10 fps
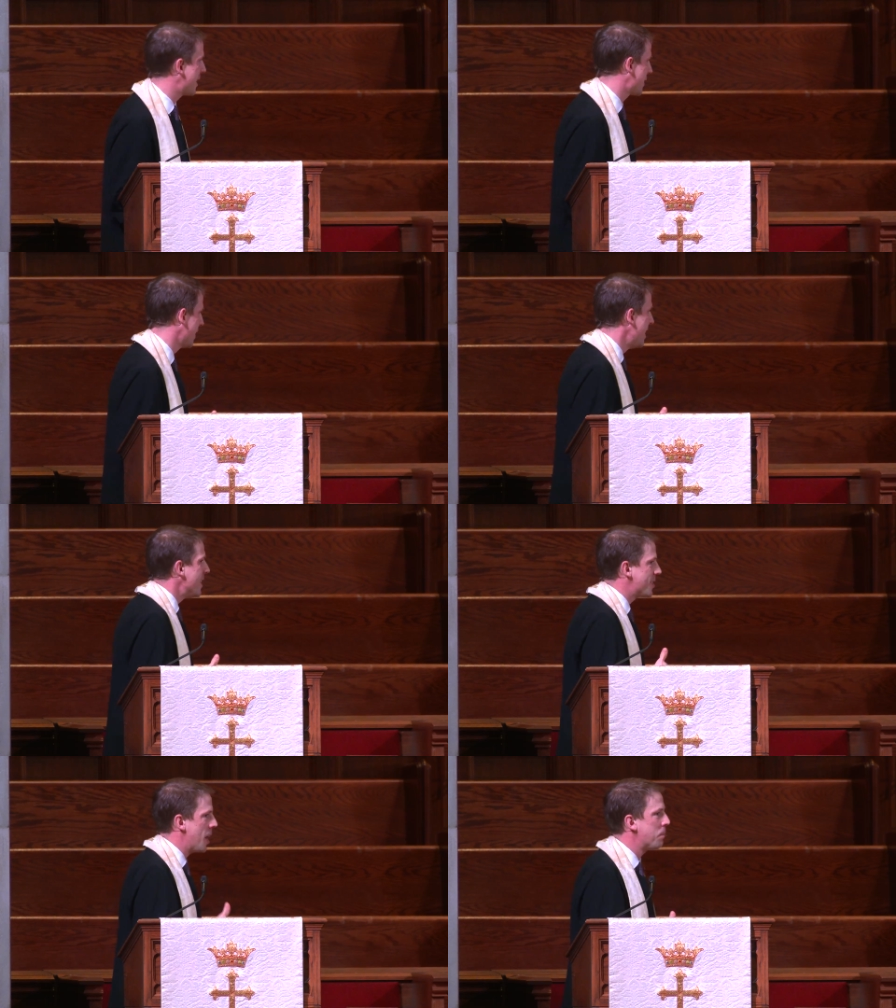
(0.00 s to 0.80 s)
as a
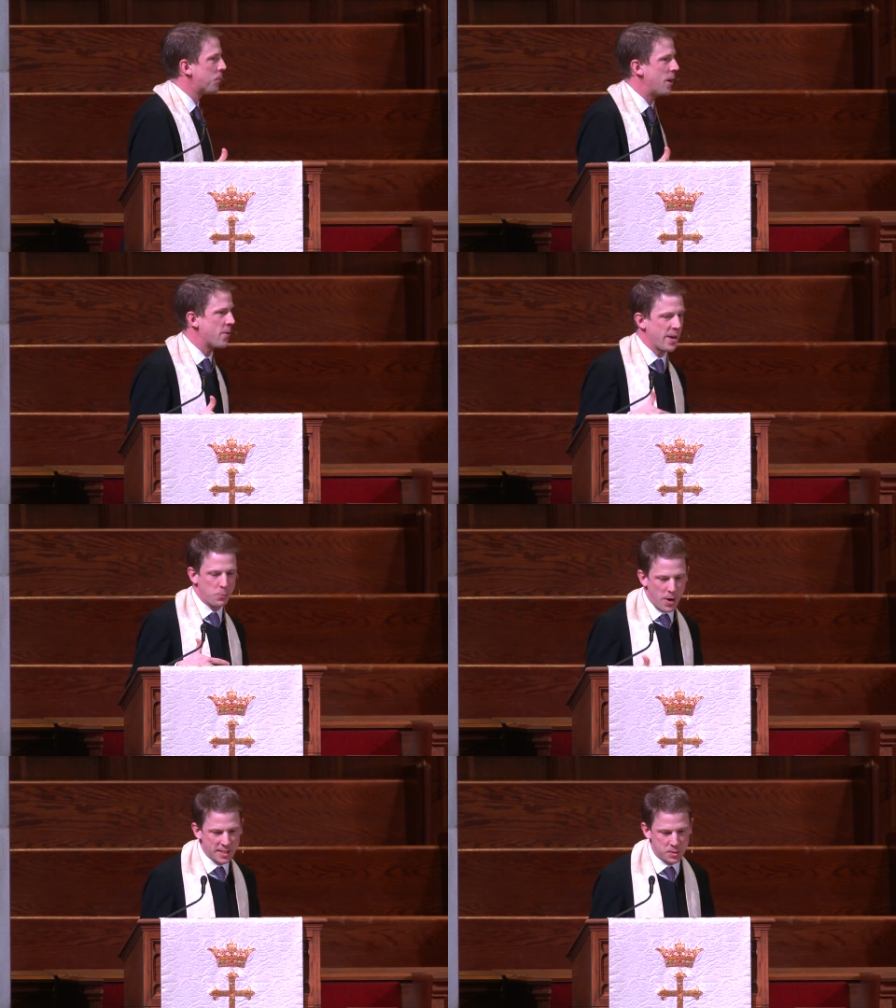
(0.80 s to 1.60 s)
temporary
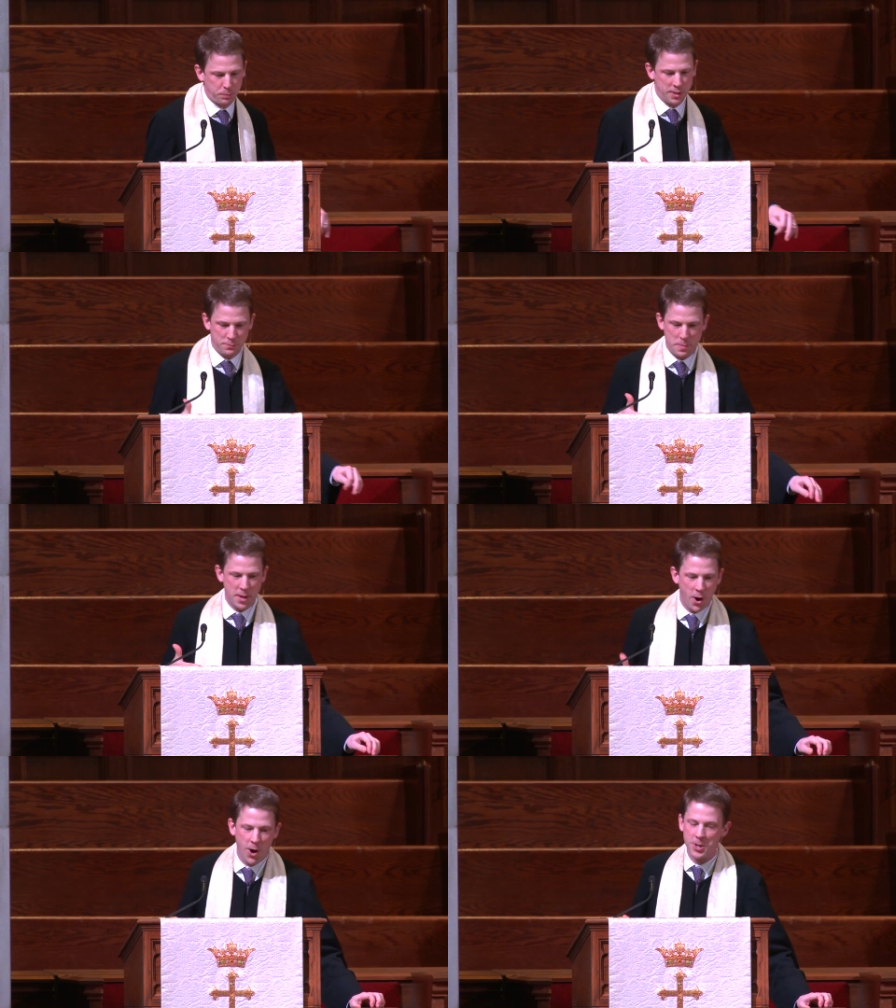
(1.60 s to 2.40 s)
respite from
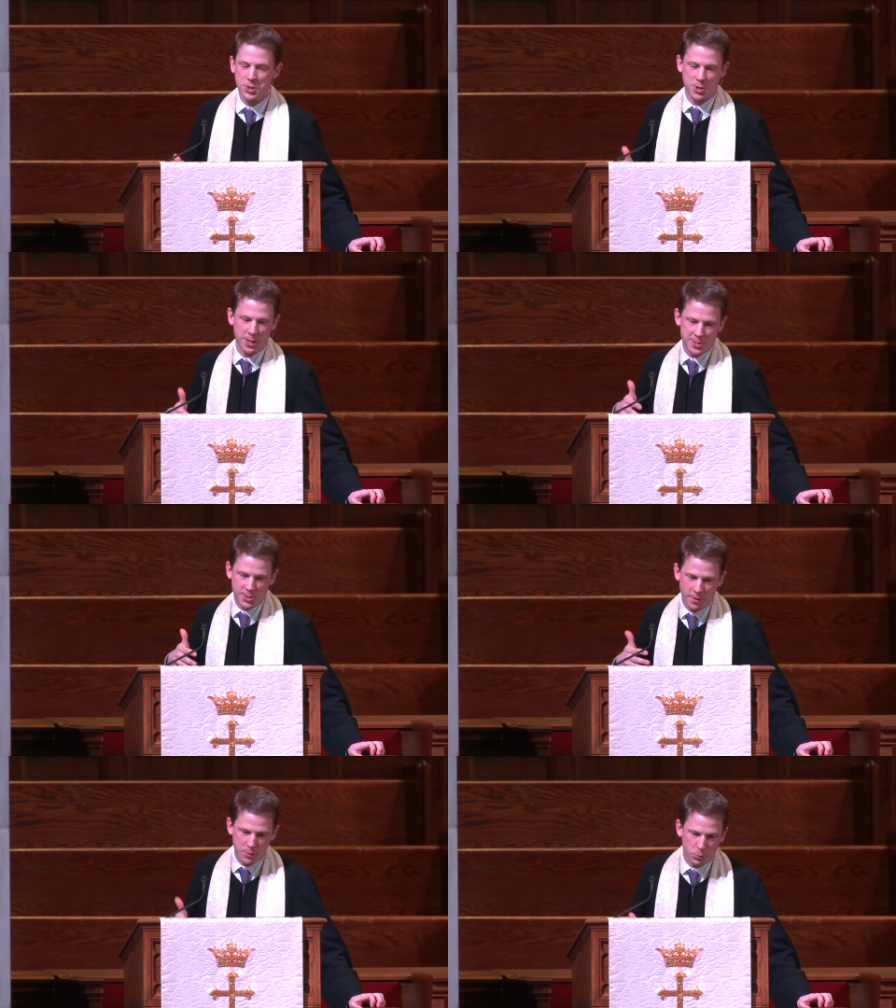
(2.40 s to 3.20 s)
the harshness
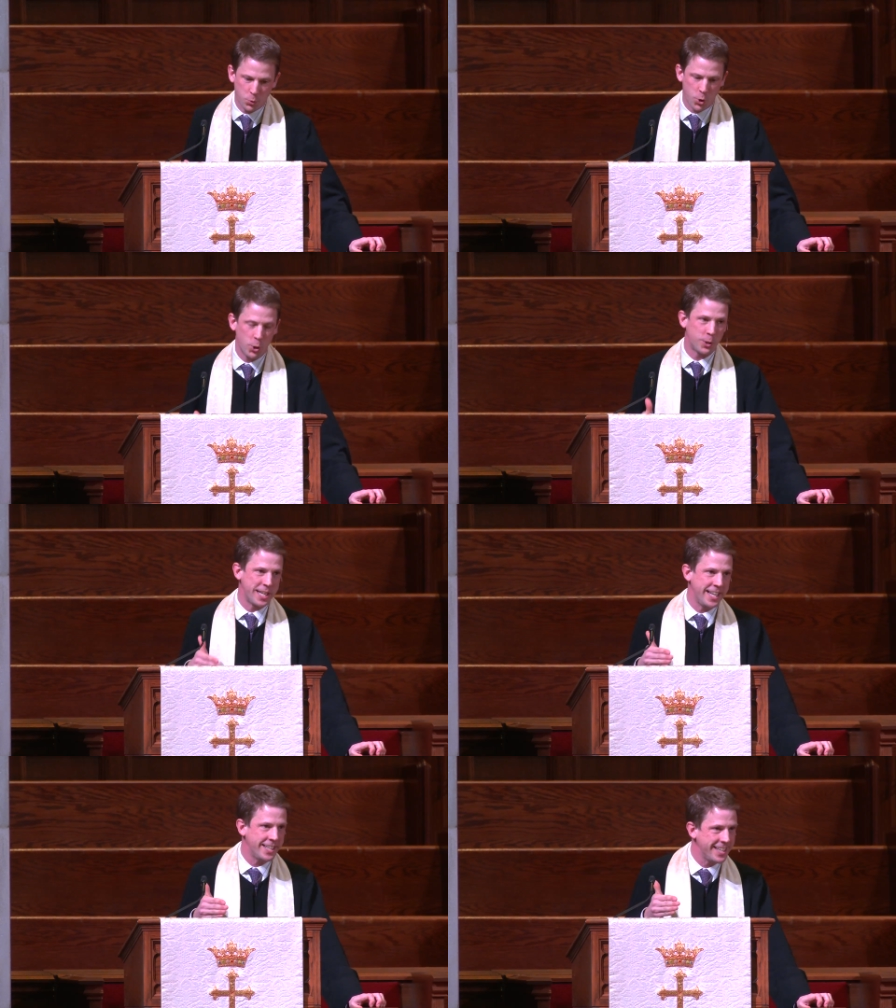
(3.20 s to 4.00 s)
of the world.
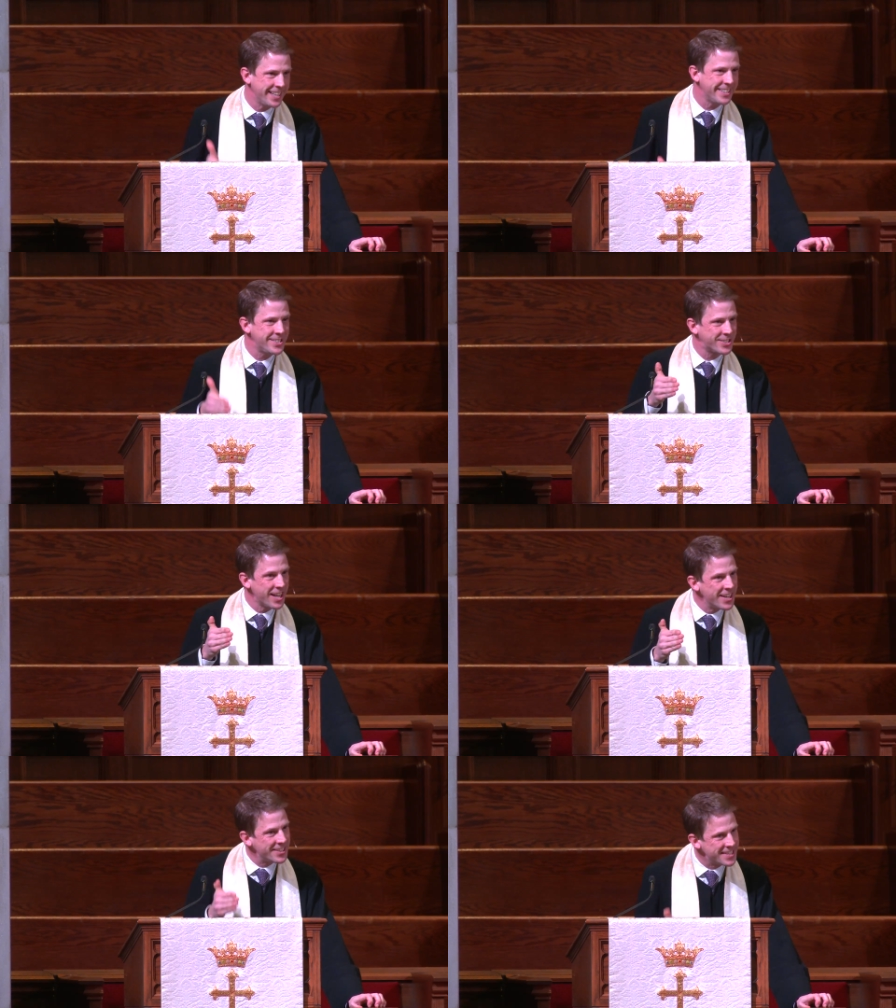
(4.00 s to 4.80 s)
It is
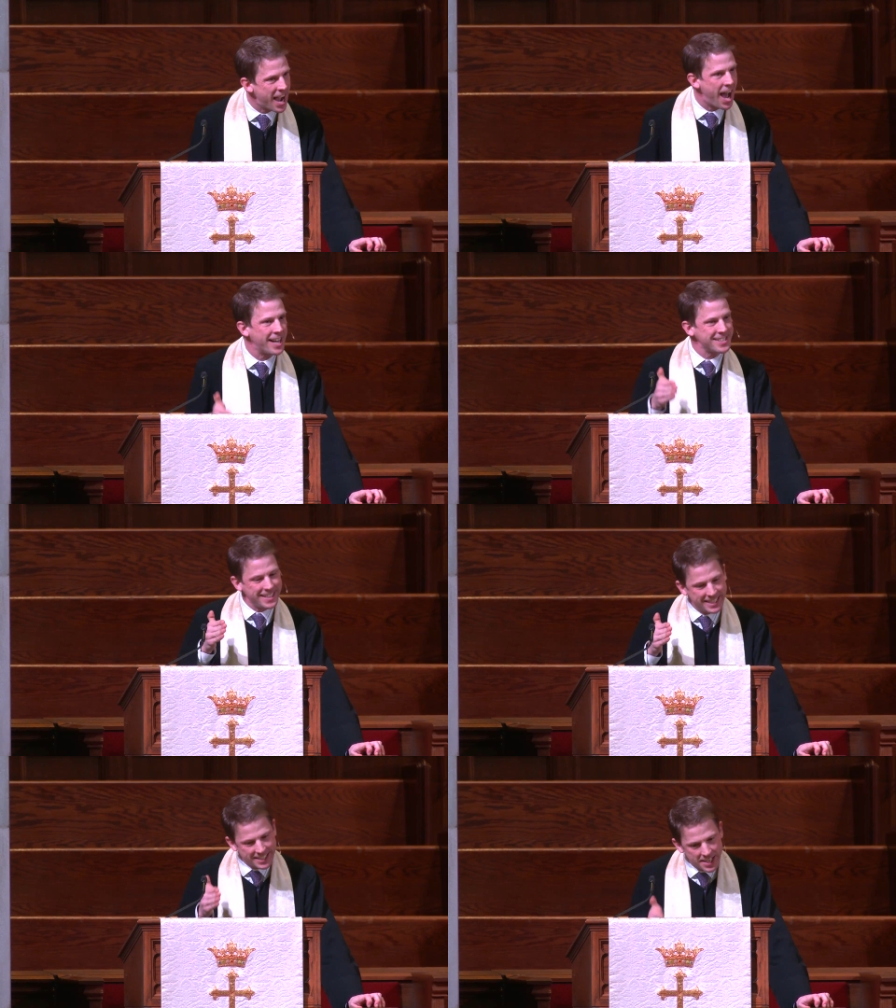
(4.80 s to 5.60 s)
not
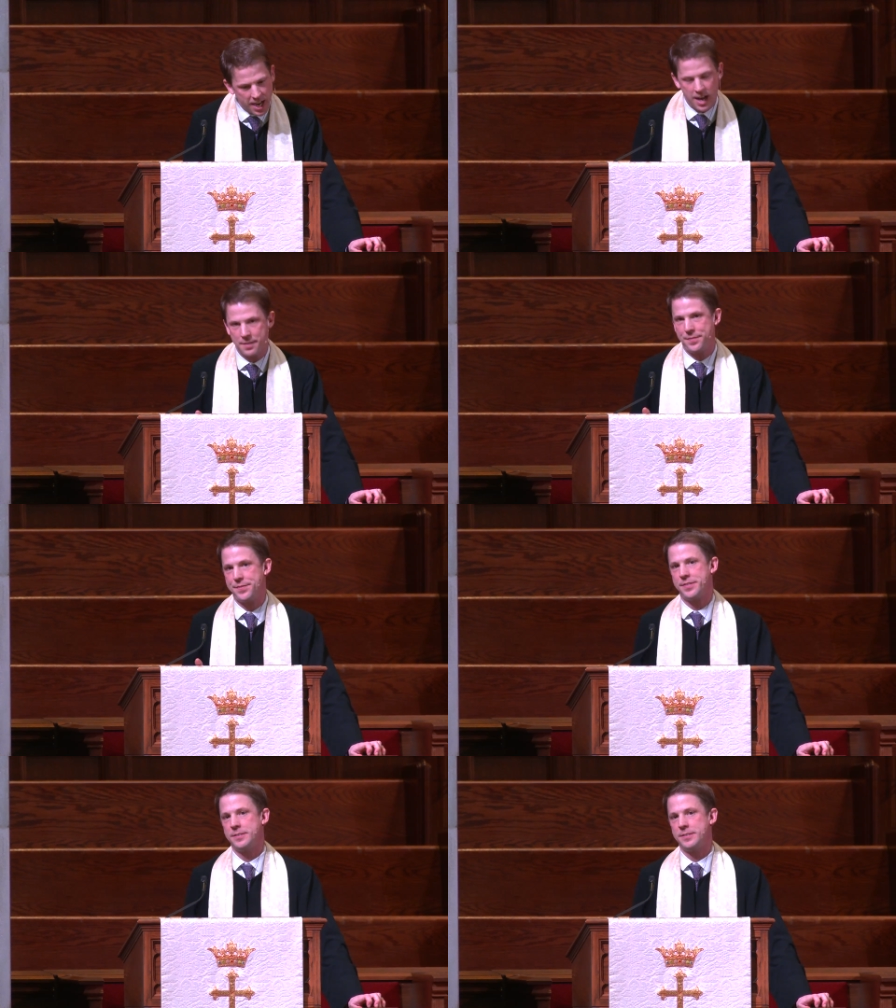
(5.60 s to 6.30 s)
enough.